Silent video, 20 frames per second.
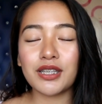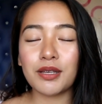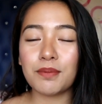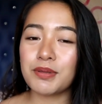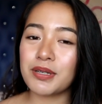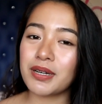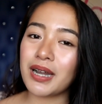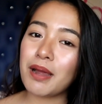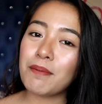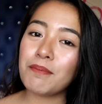
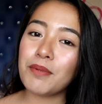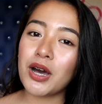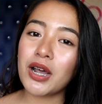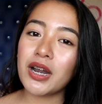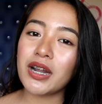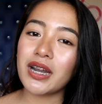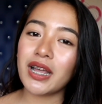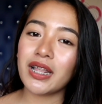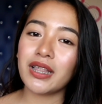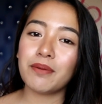subscribe
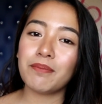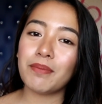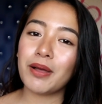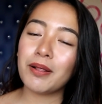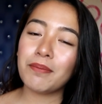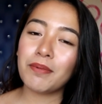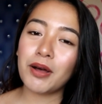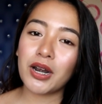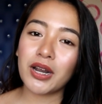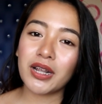button and the
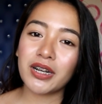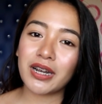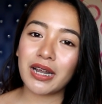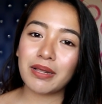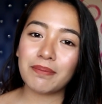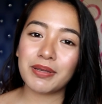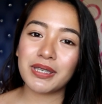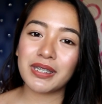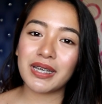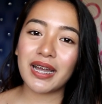bell button
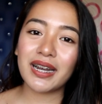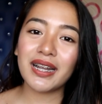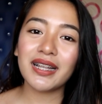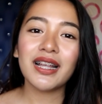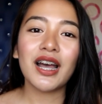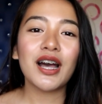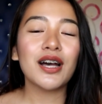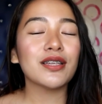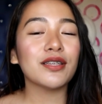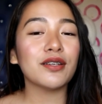right beside it